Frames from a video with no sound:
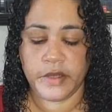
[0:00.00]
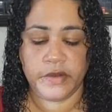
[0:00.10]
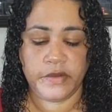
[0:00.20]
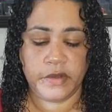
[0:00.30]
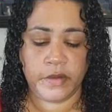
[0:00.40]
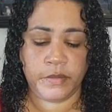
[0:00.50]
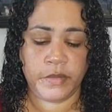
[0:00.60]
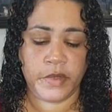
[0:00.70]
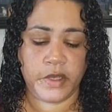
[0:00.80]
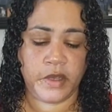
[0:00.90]
some
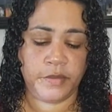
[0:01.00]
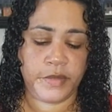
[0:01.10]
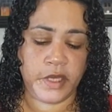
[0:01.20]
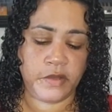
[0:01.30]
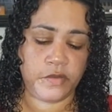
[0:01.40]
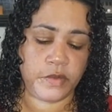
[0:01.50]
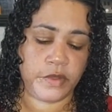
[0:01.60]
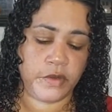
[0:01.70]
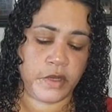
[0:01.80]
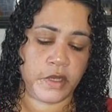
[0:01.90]
updates with
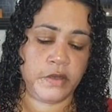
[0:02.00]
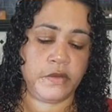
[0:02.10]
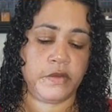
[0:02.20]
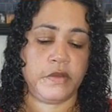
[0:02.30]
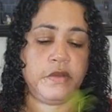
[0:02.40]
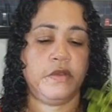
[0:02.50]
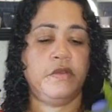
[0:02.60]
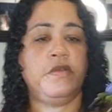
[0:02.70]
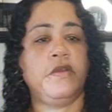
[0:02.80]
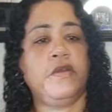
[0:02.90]
you guys.
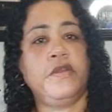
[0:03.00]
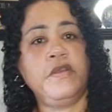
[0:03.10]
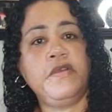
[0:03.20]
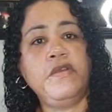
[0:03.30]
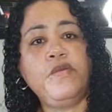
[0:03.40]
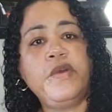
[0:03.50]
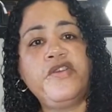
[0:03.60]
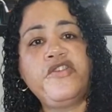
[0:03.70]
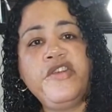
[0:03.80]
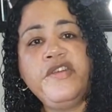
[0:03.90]
And so this is what
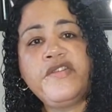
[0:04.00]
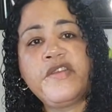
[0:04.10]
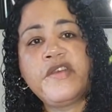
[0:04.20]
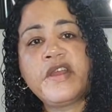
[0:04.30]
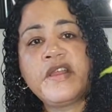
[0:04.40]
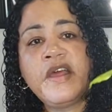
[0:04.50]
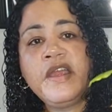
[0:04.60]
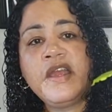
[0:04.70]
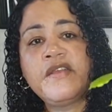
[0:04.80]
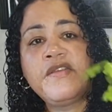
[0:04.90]
she's looking
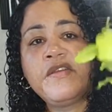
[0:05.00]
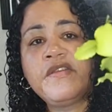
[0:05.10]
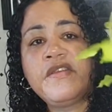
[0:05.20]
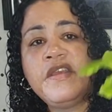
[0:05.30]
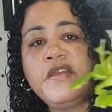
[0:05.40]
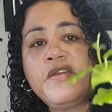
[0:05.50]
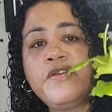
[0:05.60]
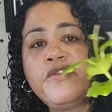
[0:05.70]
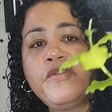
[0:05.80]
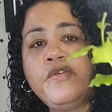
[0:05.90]
like. As you can see, there are
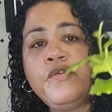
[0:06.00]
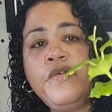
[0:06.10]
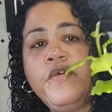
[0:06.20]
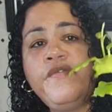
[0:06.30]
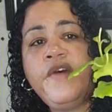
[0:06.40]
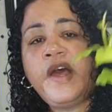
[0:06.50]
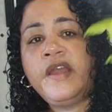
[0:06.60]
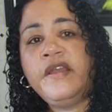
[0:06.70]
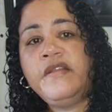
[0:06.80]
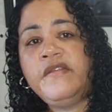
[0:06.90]
2
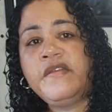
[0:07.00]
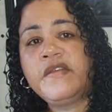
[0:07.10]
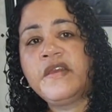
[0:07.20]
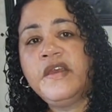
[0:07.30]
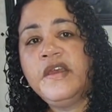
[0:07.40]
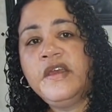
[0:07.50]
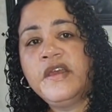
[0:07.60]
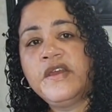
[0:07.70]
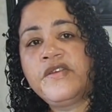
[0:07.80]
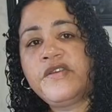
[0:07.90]
vines.
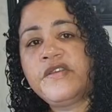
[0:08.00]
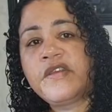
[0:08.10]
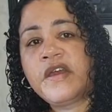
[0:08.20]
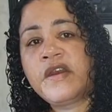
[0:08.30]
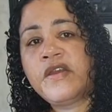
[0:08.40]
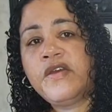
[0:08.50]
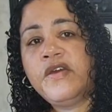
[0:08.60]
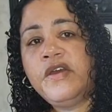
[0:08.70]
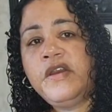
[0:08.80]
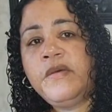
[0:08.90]
And she's got a
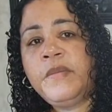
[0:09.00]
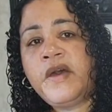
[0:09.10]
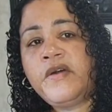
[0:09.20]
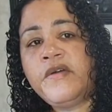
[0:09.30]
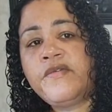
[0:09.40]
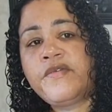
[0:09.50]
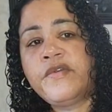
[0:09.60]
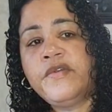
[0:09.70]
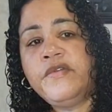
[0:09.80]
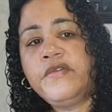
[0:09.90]
good amount of
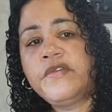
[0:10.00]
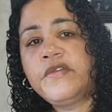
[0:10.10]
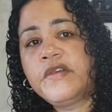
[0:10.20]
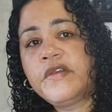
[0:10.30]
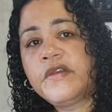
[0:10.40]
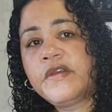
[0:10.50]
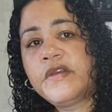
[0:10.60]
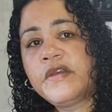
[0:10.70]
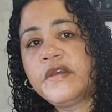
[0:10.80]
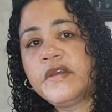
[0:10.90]
roots.
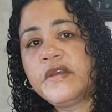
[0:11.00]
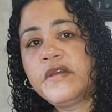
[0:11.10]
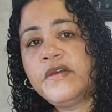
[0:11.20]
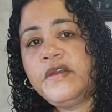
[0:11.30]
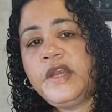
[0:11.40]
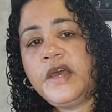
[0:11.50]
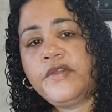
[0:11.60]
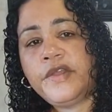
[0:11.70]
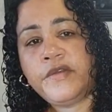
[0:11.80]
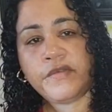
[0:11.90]
Good
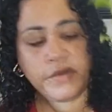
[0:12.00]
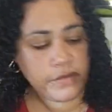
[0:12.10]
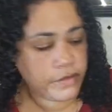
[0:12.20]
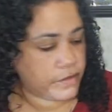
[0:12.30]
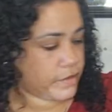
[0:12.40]
healthy roots.